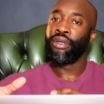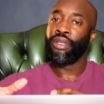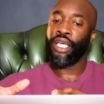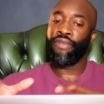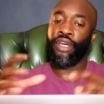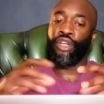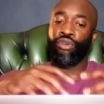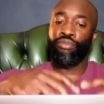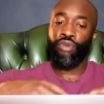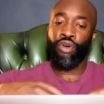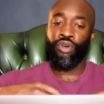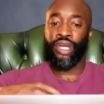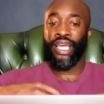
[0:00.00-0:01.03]
Like, if Adrian
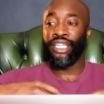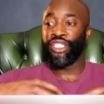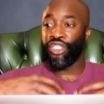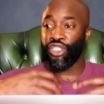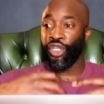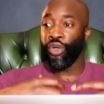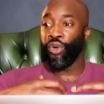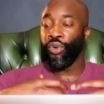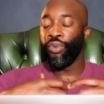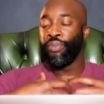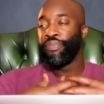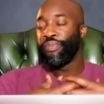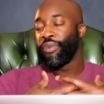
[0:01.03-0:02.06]
Broner is
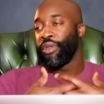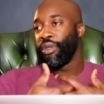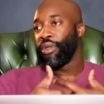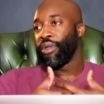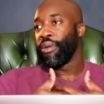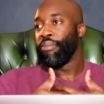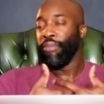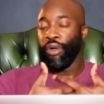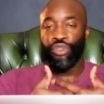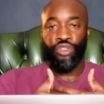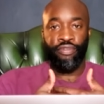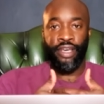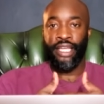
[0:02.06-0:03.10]
still
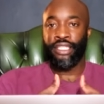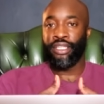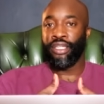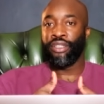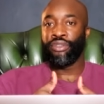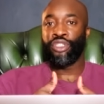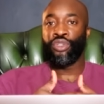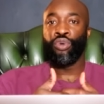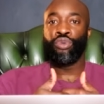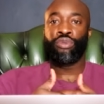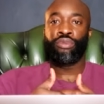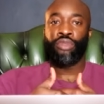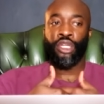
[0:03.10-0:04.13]
motivated and still
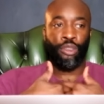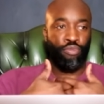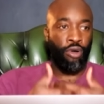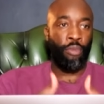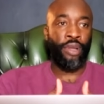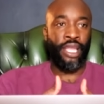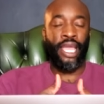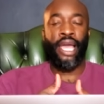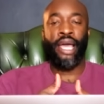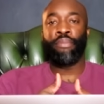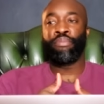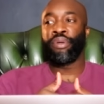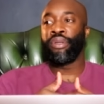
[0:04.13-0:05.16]
does a proper
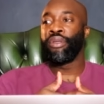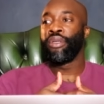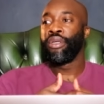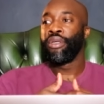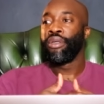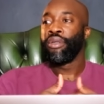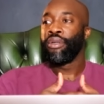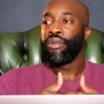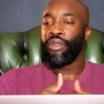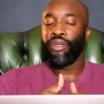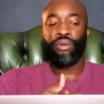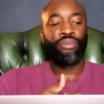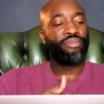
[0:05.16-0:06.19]
camp and, you
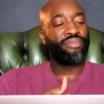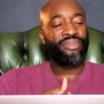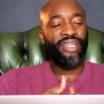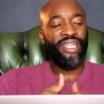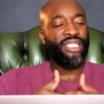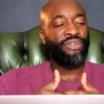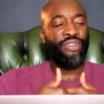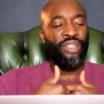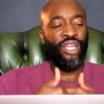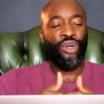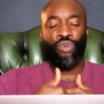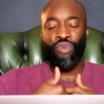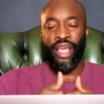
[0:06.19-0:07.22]
know, does everything
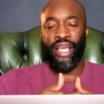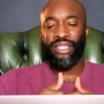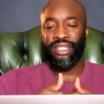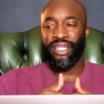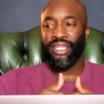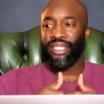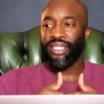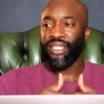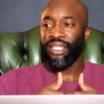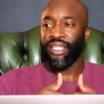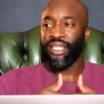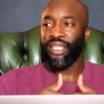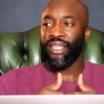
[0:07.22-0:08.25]
correct,
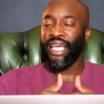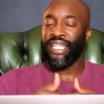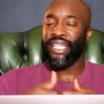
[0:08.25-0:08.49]
that,